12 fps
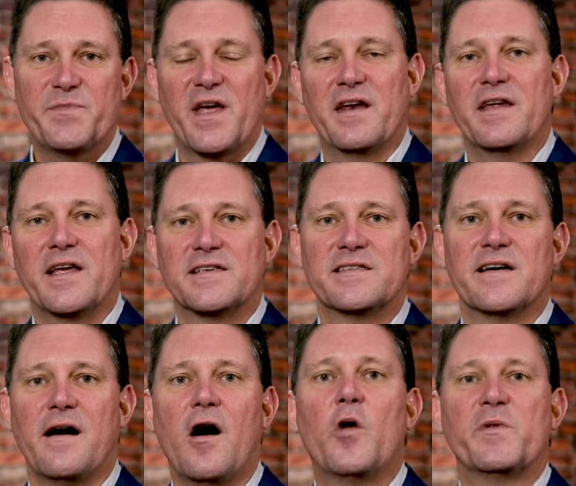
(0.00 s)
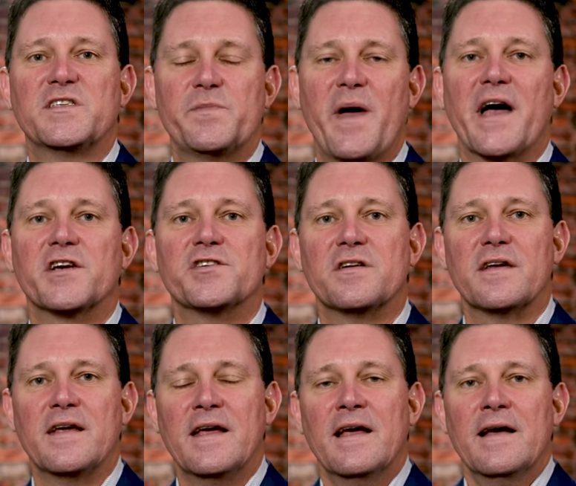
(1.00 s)
been is the home inspection
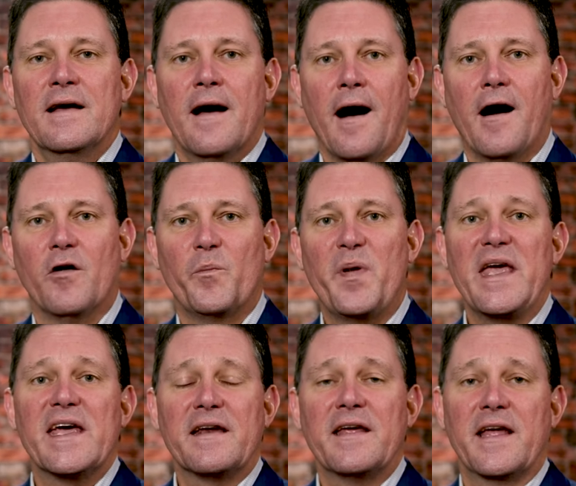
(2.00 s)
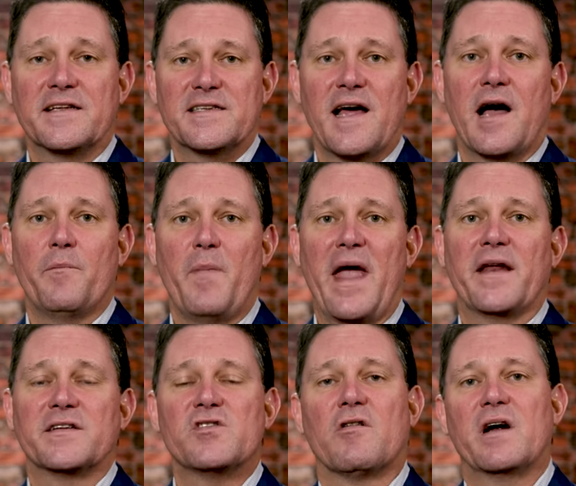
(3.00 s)
albeit it's not
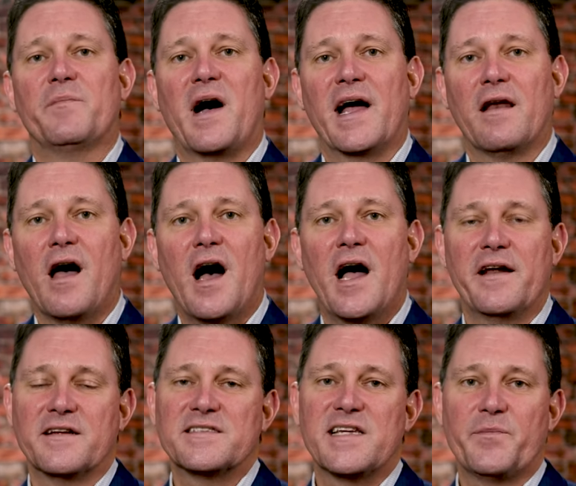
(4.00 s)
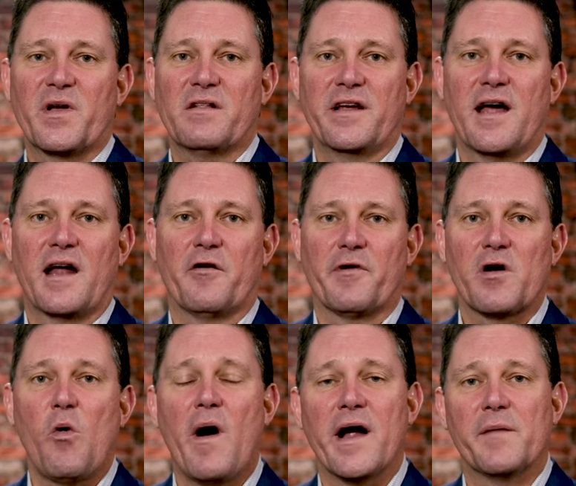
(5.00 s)
mandatory by law and it's typically not a
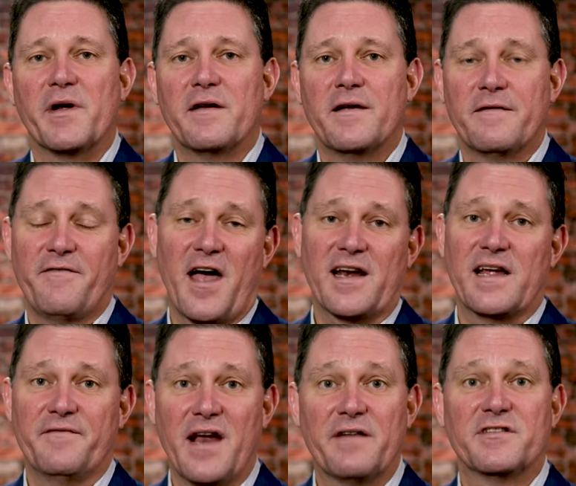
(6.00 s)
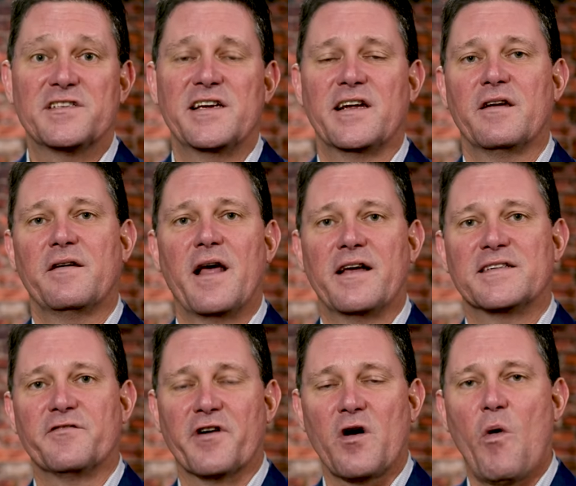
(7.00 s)
requirement in fact, I've never seen it as
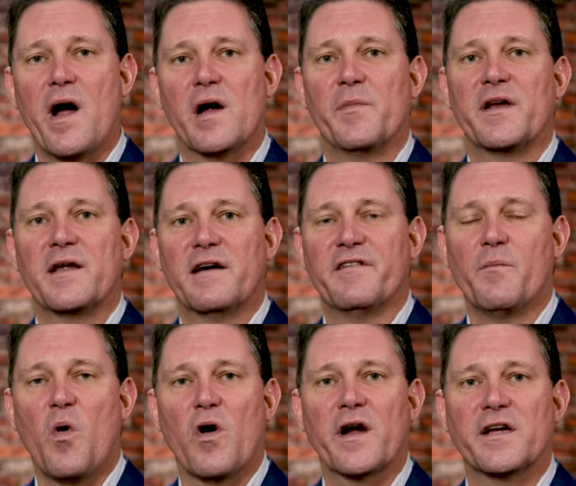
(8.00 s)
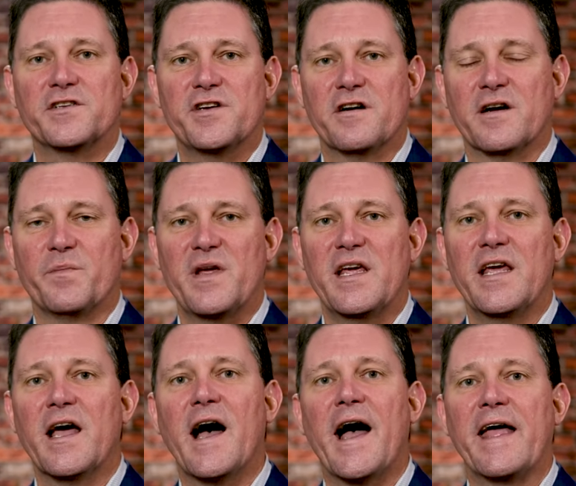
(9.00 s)
a requirement of a mortgage here in
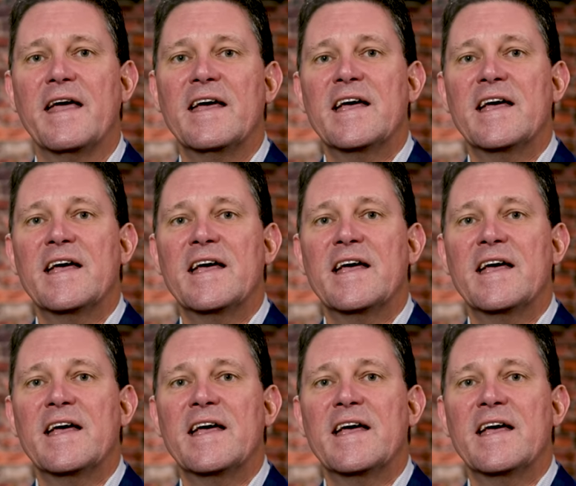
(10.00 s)
PEI.